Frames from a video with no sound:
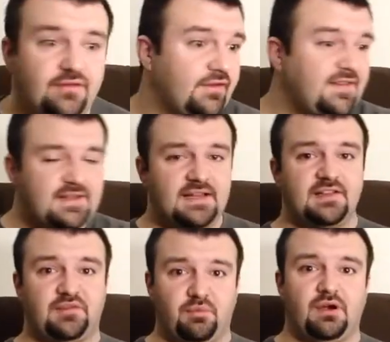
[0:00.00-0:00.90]
that's the end of
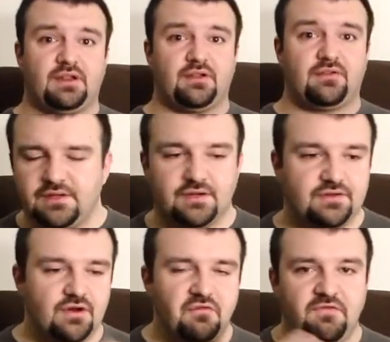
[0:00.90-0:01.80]
the spoilers.
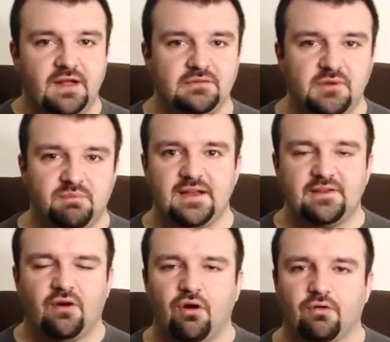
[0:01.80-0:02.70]
There's no follow-up. It's
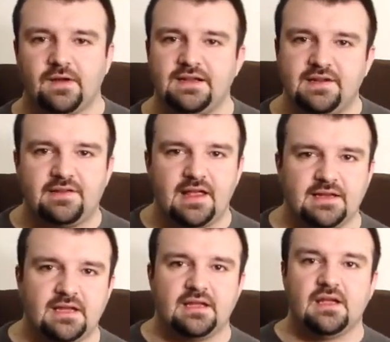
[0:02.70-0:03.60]
a horrendous
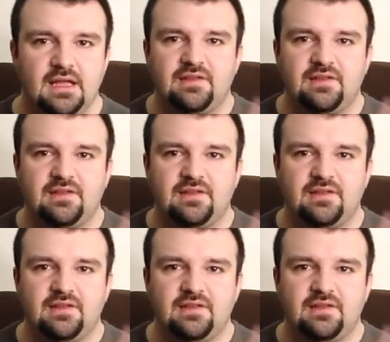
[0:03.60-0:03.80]
ending.